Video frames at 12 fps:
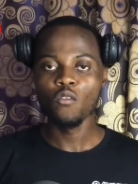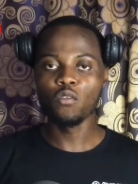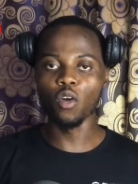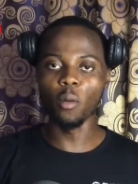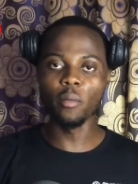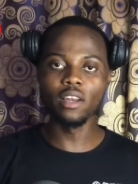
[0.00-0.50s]

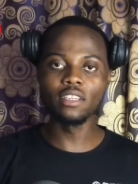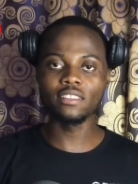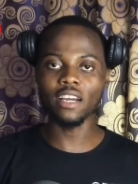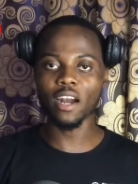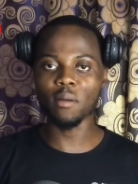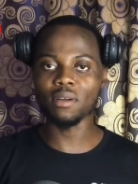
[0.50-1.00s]
Follow me on
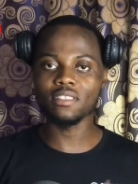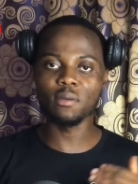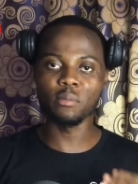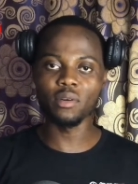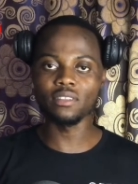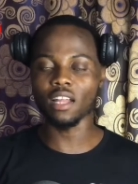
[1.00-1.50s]
Instagram at
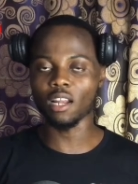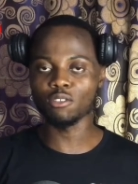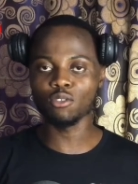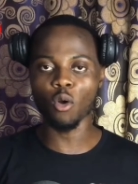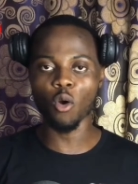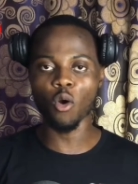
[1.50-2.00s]
King Prynse
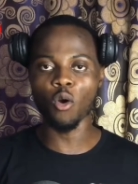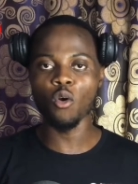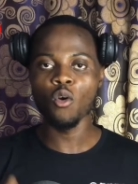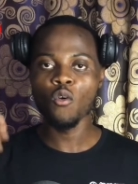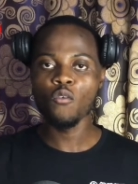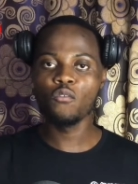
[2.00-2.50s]

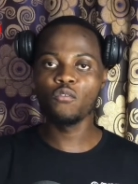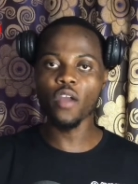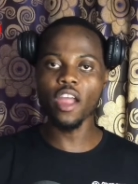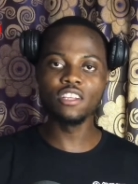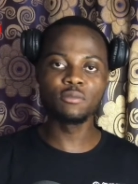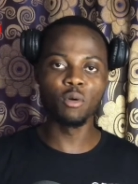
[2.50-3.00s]
underscore,
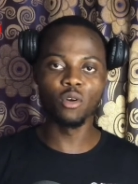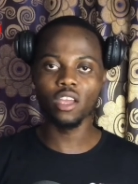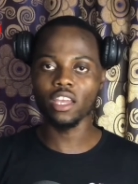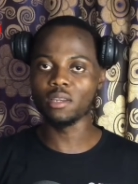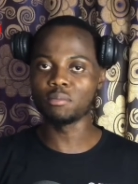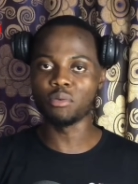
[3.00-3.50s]

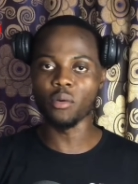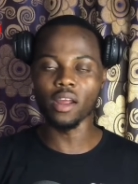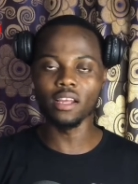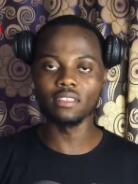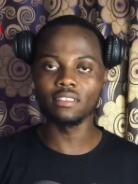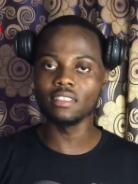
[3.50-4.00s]
Facebook King
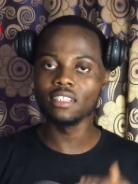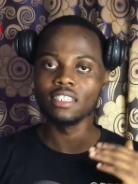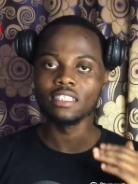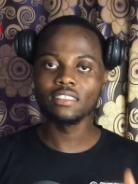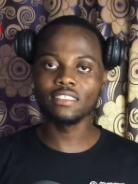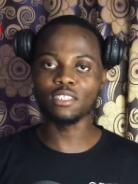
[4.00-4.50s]
Prynse,
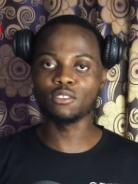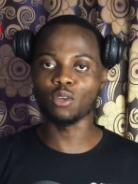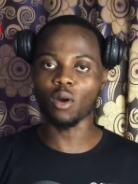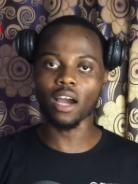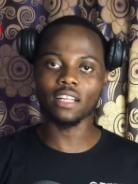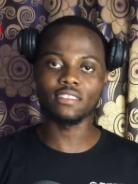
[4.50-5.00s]

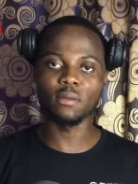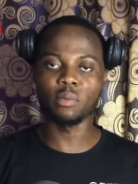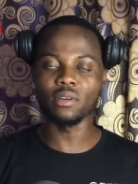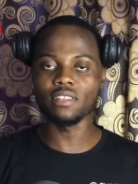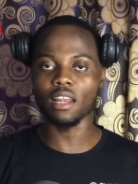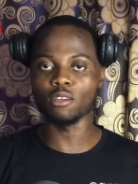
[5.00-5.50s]
TikTok at King
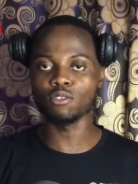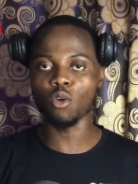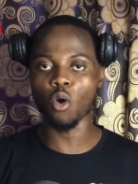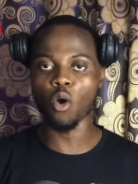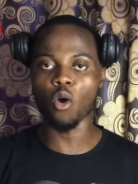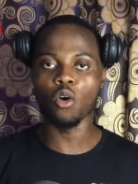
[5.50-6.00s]
Prynse
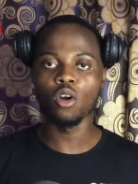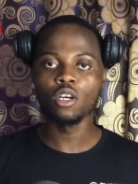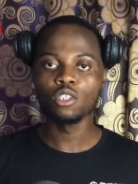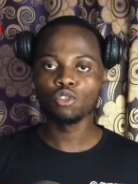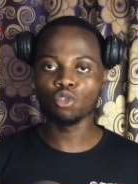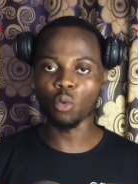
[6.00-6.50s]
underscore,
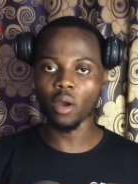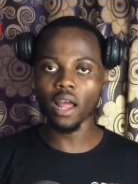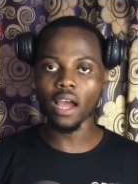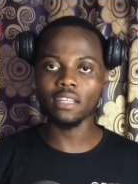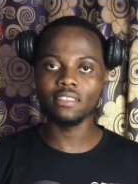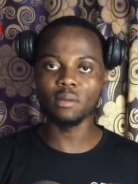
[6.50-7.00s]
Twitter
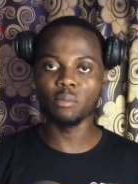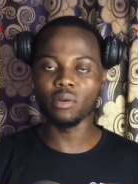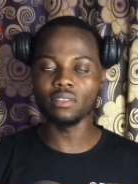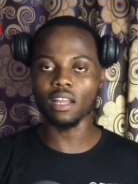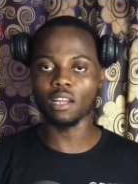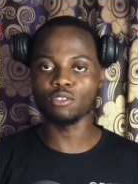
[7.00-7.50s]
at King
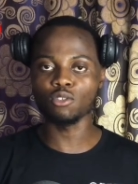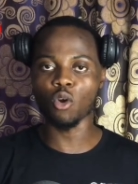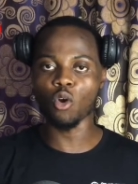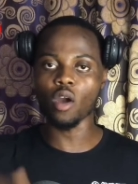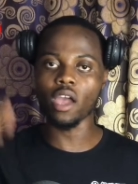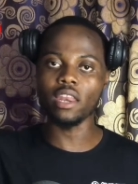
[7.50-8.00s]
Prynse
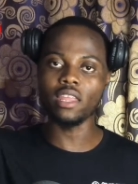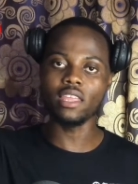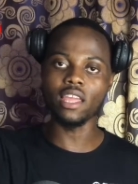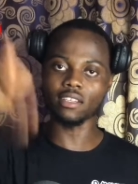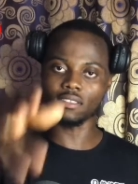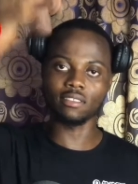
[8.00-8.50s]
underscore, and
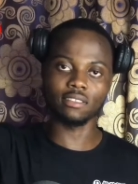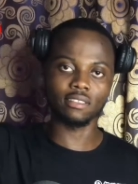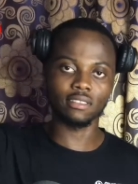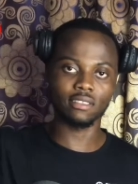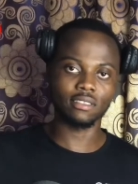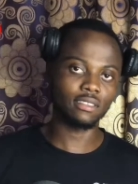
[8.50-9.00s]

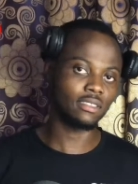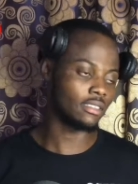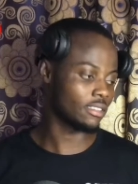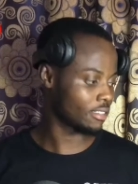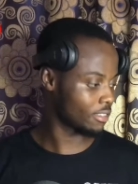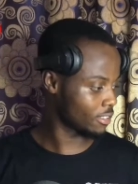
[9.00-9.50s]

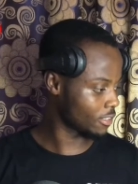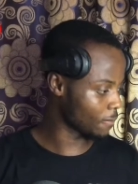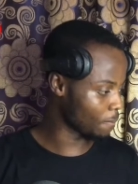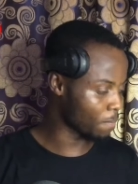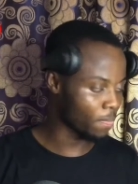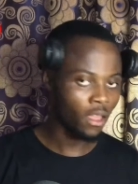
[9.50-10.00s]
yes,
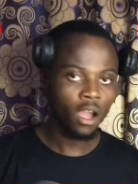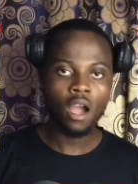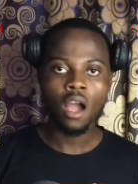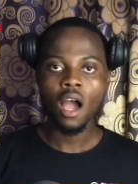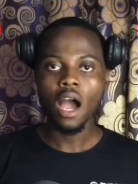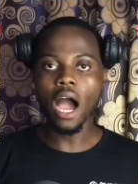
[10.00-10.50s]

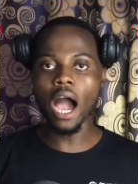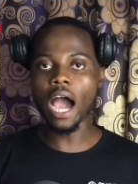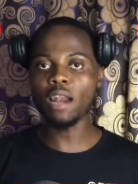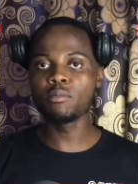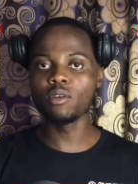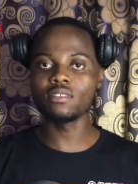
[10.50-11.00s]

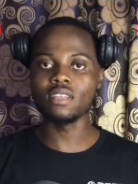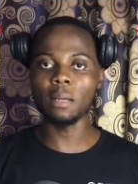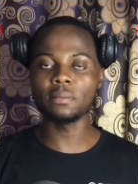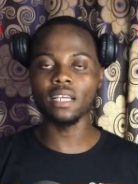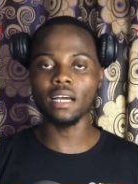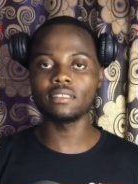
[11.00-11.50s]
add me on
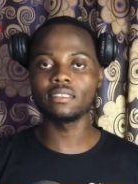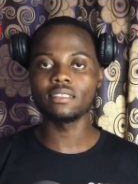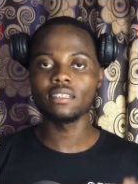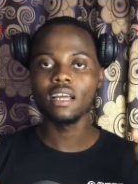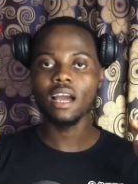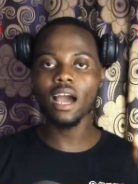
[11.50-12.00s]

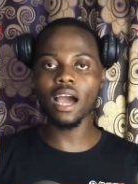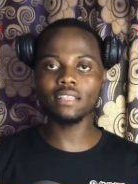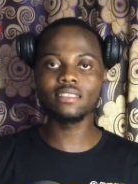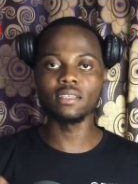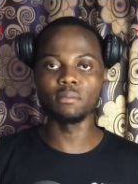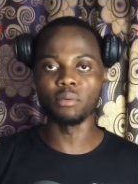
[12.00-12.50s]
Snapchat
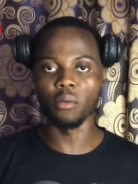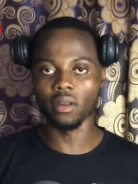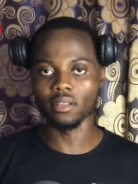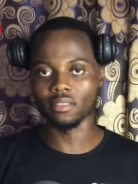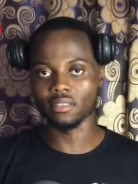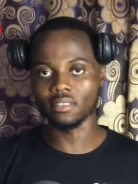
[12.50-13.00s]
at King
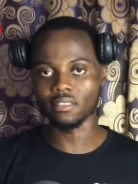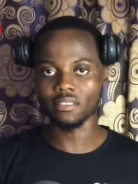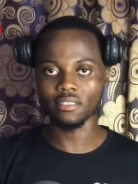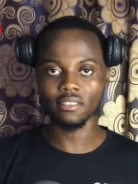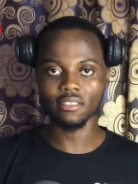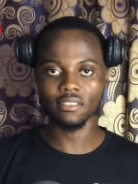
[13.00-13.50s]

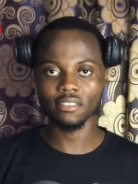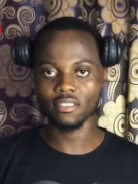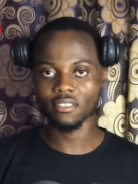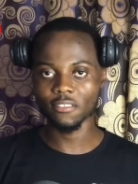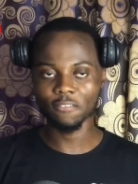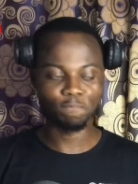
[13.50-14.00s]

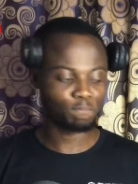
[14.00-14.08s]
Prynse.